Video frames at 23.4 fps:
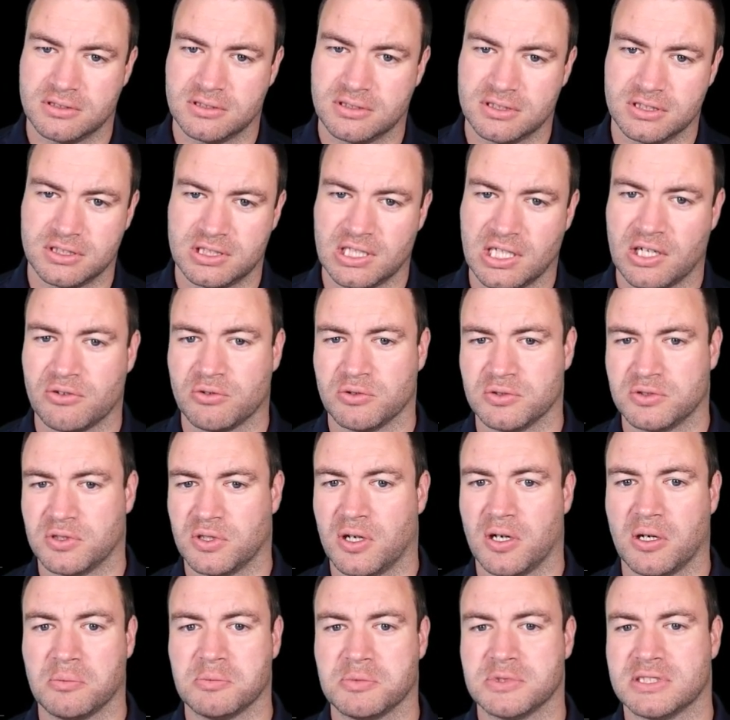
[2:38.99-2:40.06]
General
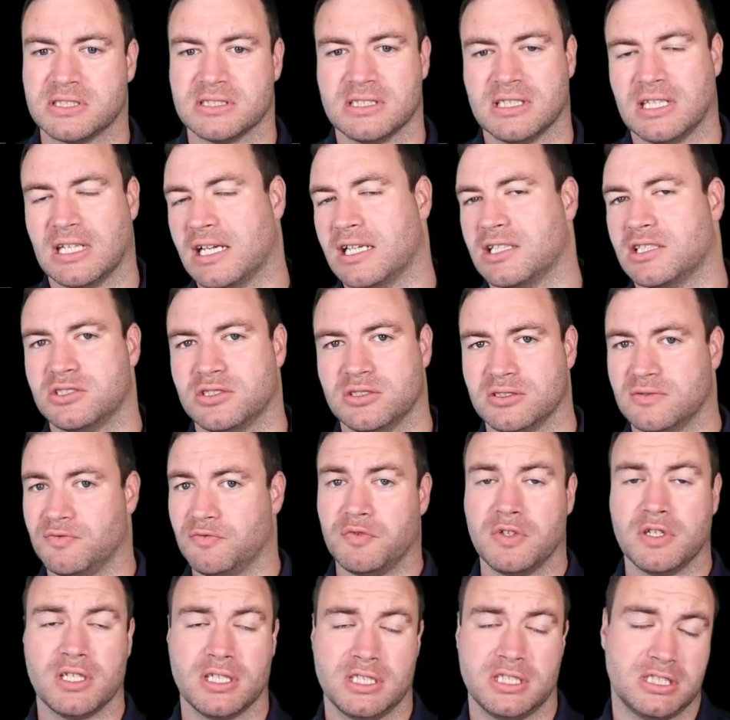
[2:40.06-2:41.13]
Top's latest new
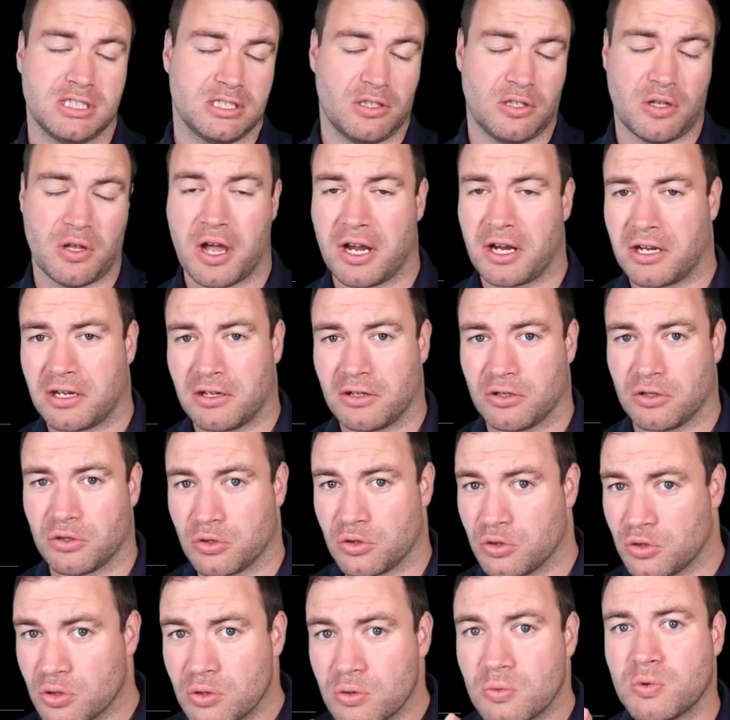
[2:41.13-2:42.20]
village like
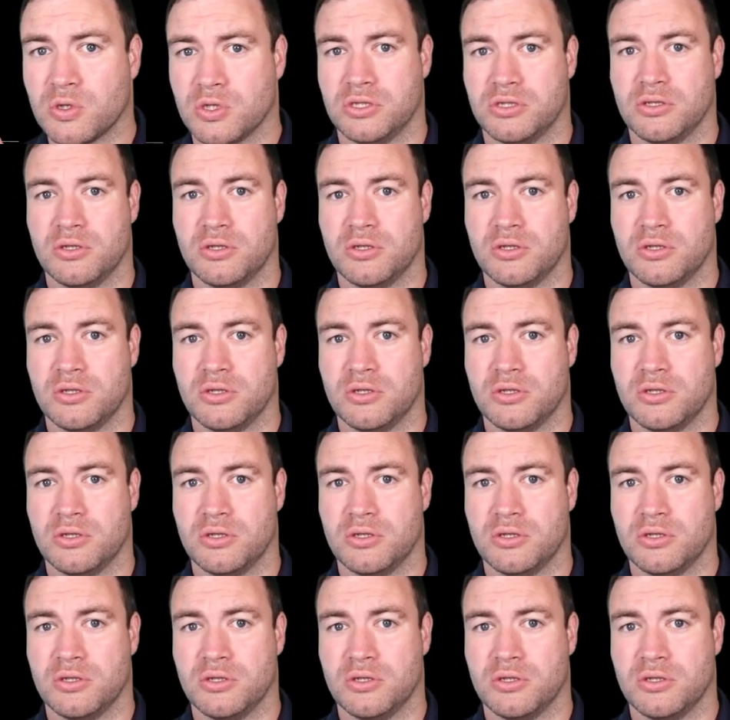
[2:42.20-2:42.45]
you would do.